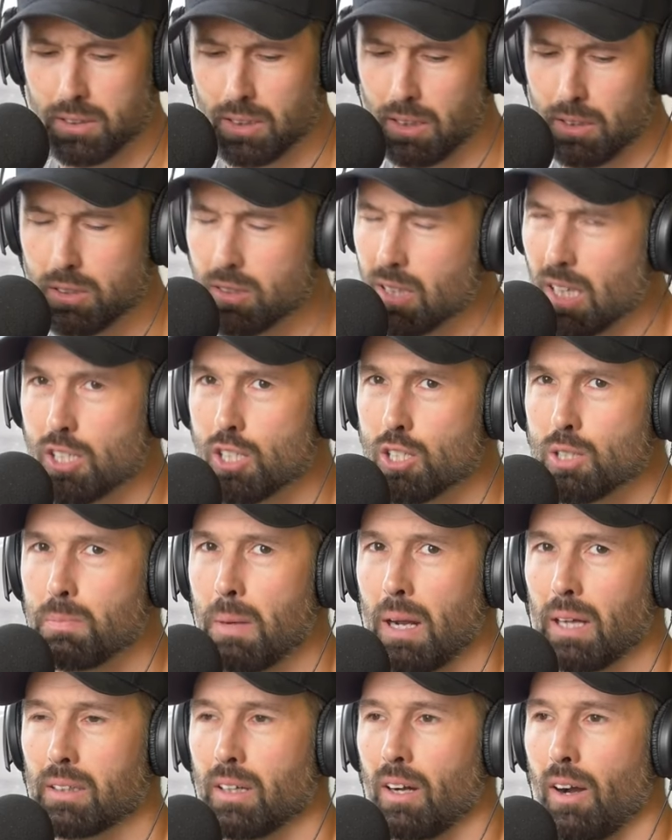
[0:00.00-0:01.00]
He's such a
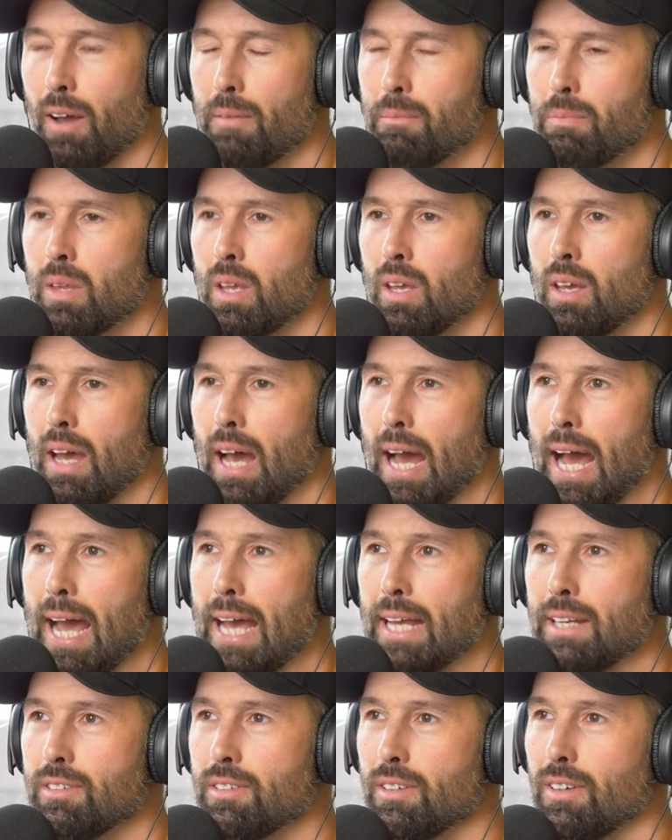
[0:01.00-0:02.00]
smart guy.
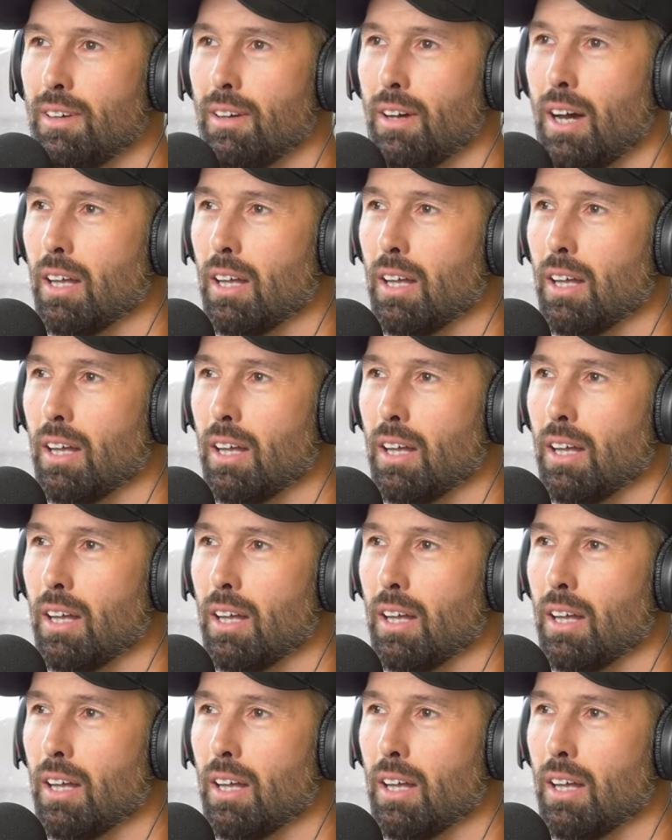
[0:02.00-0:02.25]
And